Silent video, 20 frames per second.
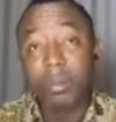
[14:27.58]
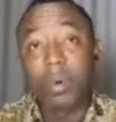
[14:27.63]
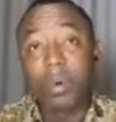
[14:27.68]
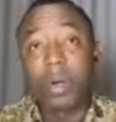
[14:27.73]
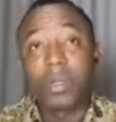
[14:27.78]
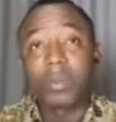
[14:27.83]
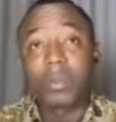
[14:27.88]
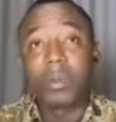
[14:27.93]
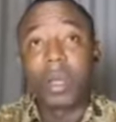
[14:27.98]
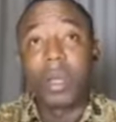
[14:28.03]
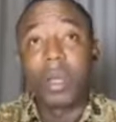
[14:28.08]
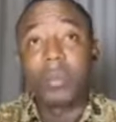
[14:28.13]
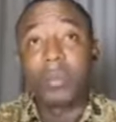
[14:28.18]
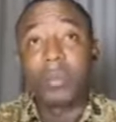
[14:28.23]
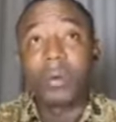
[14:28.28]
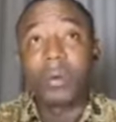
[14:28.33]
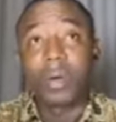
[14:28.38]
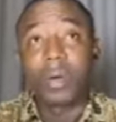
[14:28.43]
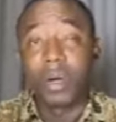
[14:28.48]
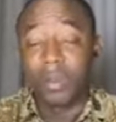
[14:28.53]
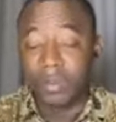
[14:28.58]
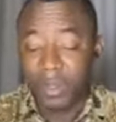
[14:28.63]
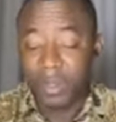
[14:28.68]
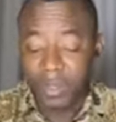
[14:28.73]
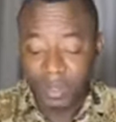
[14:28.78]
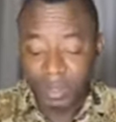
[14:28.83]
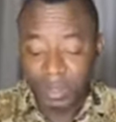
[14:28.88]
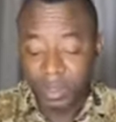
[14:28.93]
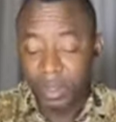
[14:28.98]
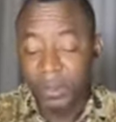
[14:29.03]
program
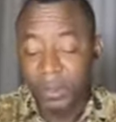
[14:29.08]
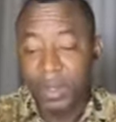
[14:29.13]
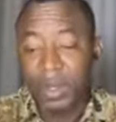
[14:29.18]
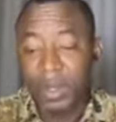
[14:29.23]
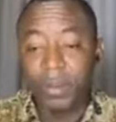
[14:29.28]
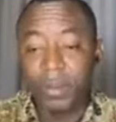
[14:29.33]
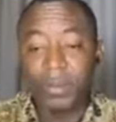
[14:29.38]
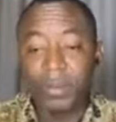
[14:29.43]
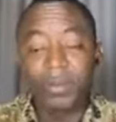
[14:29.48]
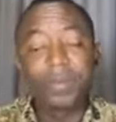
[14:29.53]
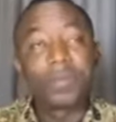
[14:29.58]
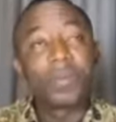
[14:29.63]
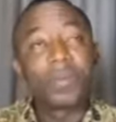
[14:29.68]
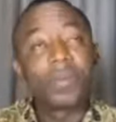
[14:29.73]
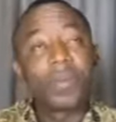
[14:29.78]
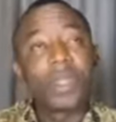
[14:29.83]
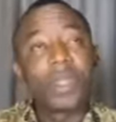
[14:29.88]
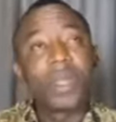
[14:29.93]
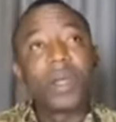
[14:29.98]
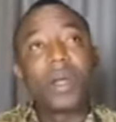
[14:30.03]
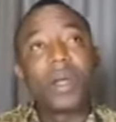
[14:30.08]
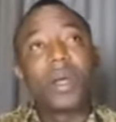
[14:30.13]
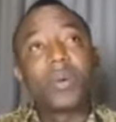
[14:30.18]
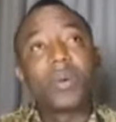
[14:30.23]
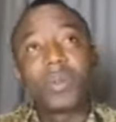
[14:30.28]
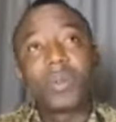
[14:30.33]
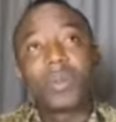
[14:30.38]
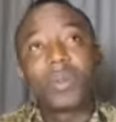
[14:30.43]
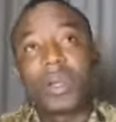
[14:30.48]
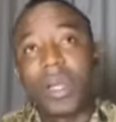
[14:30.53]
that's coming up.
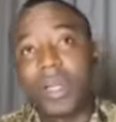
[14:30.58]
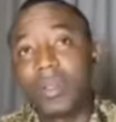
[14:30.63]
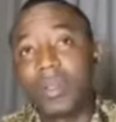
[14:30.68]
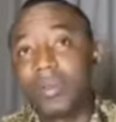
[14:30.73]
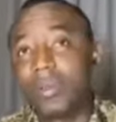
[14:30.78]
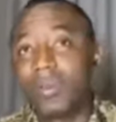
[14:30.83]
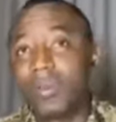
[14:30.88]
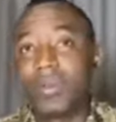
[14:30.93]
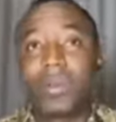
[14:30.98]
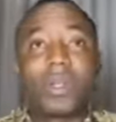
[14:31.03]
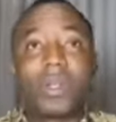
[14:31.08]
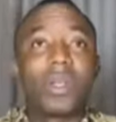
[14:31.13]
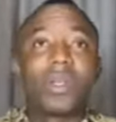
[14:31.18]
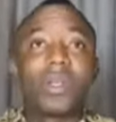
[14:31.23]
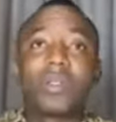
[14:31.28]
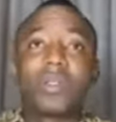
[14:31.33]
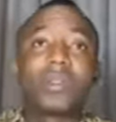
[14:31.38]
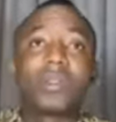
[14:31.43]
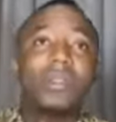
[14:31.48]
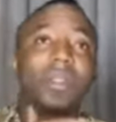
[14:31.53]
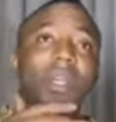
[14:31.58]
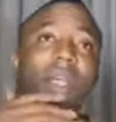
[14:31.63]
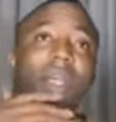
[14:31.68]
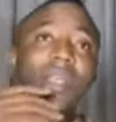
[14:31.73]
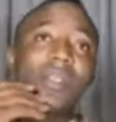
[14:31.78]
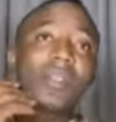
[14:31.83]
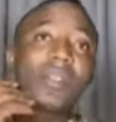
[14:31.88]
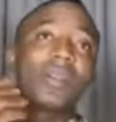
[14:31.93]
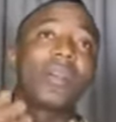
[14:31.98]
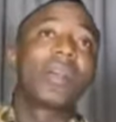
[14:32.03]
With regards to fuel,
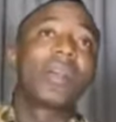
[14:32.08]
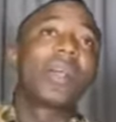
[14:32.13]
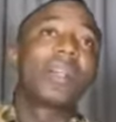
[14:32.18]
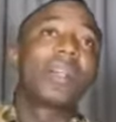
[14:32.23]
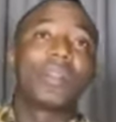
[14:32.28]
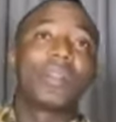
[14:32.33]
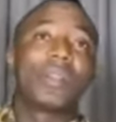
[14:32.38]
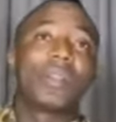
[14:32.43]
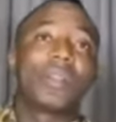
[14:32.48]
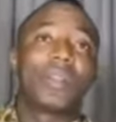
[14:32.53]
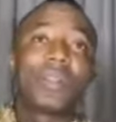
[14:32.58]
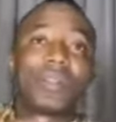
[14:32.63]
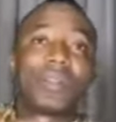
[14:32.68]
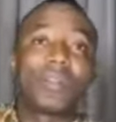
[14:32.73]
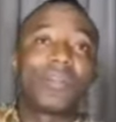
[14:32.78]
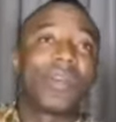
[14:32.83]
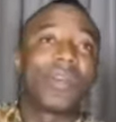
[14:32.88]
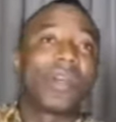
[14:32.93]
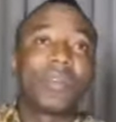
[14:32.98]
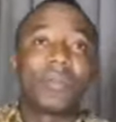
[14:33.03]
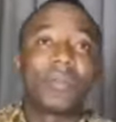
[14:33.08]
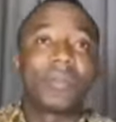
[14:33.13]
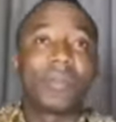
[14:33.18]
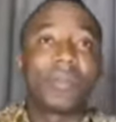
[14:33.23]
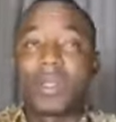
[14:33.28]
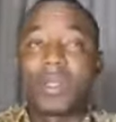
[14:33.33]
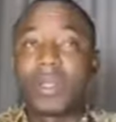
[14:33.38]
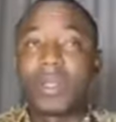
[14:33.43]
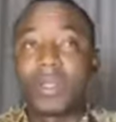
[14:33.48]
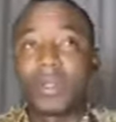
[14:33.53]
as long as you don't refine
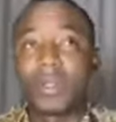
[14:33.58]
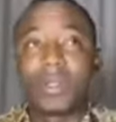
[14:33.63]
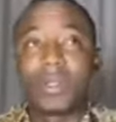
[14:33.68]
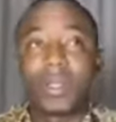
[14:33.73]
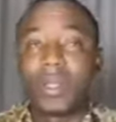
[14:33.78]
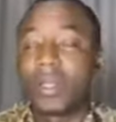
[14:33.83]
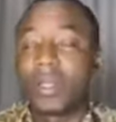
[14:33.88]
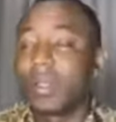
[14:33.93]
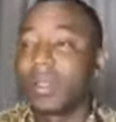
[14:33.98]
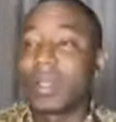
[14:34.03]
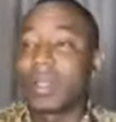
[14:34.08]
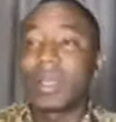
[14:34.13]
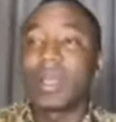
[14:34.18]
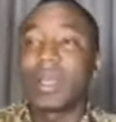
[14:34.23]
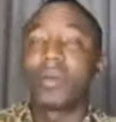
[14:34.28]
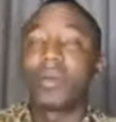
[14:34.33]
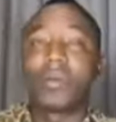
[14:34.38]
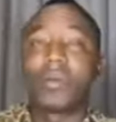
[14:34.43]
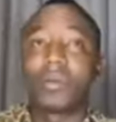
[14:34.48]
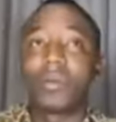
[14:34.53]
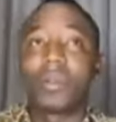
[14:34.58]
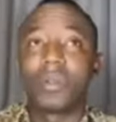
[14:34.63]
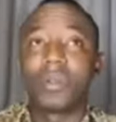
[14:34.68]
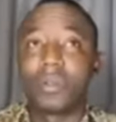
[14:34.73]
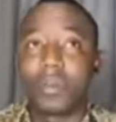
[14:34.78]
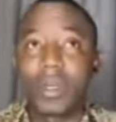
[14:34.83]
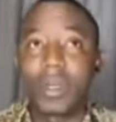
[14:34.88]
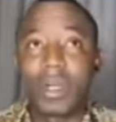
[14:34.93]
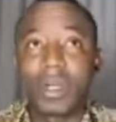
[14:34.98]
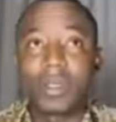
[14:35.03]
fuel, you can't control the
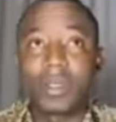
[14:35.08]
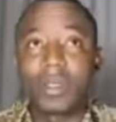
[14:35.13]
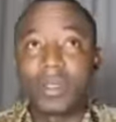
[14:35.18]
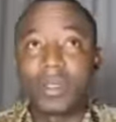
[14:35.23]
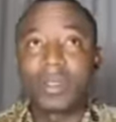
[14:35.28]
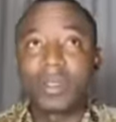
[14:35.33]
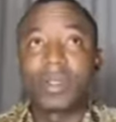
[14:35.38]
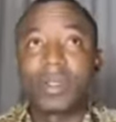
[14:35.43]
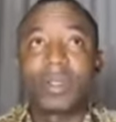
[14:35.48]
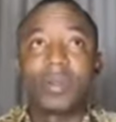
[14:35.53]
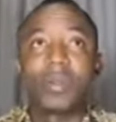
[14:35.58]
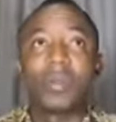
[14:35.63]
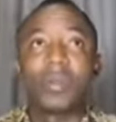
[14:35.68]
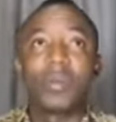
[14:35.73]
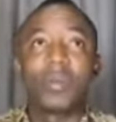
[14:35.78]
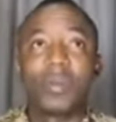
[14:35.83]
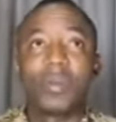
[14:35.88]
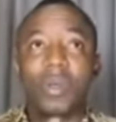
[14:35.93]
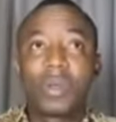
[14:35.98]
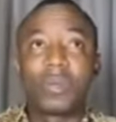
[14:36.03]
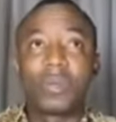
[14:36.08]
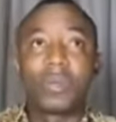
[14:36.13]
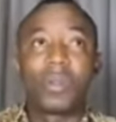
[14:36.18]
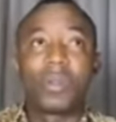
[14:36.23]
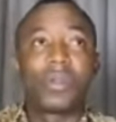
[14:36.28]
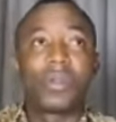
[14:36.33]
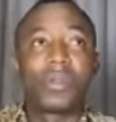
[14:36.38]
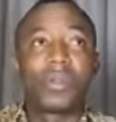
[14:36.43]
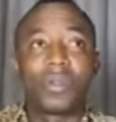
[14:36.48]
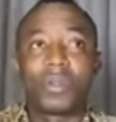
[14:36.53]
price. We
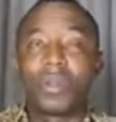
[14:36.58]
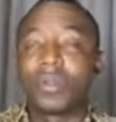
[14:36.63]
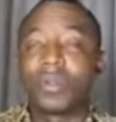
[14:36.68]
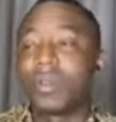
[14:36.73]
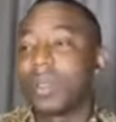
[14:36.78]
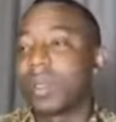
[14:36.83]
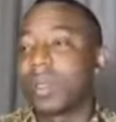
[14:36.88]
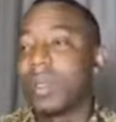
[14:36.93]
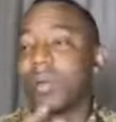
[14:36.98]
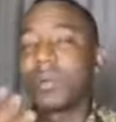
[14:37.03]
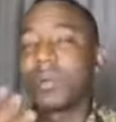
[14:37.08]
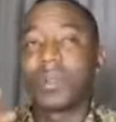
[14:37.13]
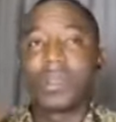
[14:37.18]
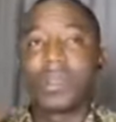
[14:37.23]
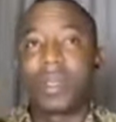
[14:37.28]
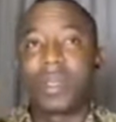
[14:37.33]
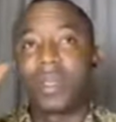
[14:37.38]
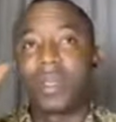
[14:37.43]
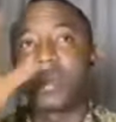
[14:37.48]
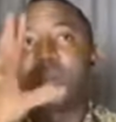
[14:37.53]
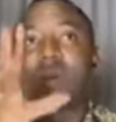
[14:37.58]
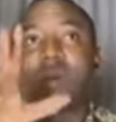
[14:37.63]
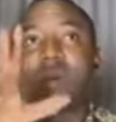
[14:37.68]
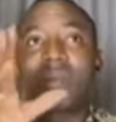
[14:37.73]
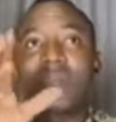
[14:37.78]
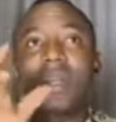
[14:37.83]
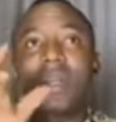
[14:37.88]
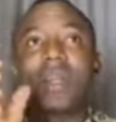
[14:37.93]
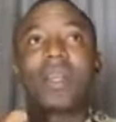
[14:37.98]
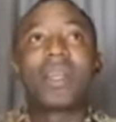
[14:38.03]
produce crude here, we send it
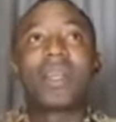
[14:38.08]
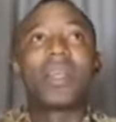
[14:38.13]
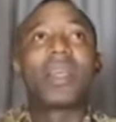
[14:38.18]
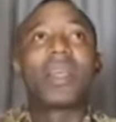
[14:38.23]
over,